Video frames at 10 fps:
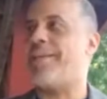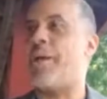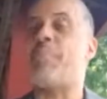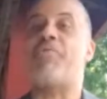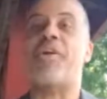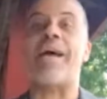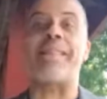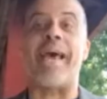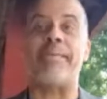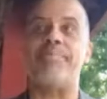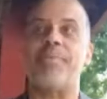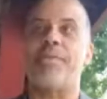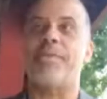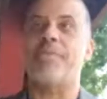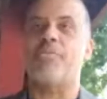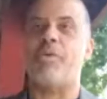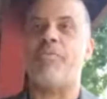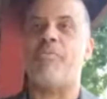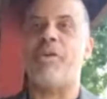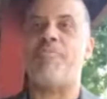And we forgot that.
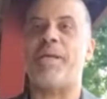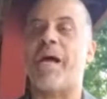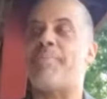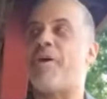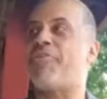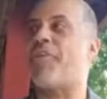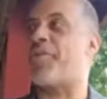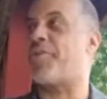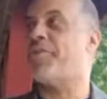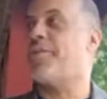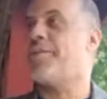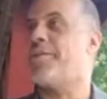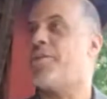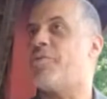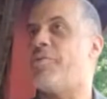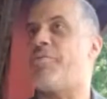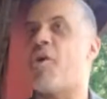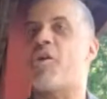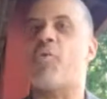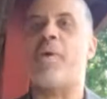We've become our father. We've
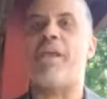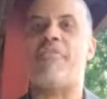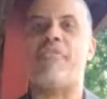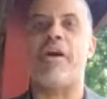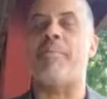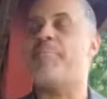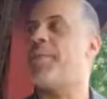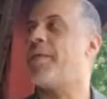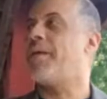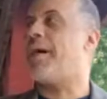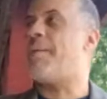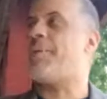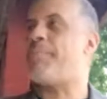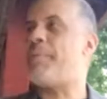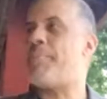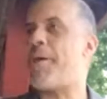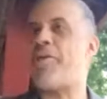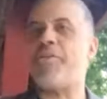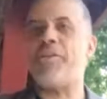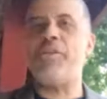gone away from, I'm going to be better
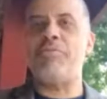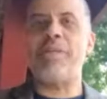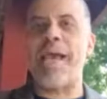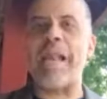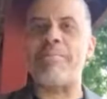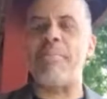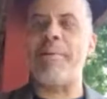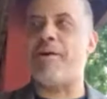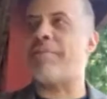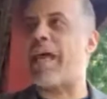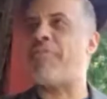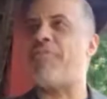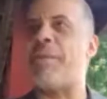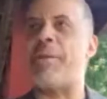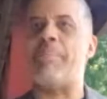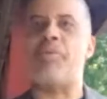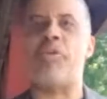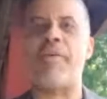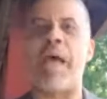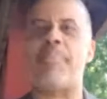than you, Dad. I'm about life, liberty, and pursuit
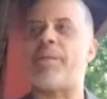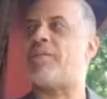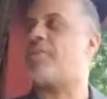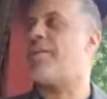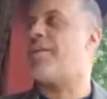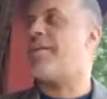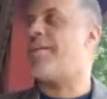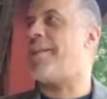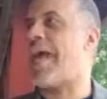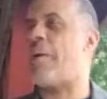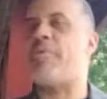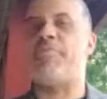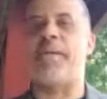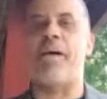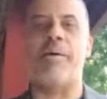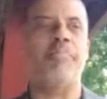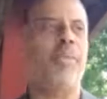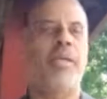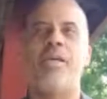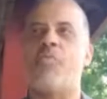of happiness. And now we've become,
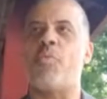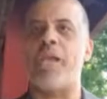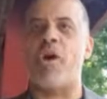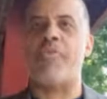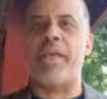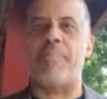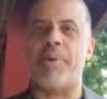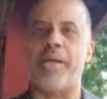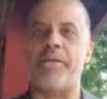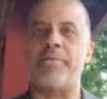we are the empire.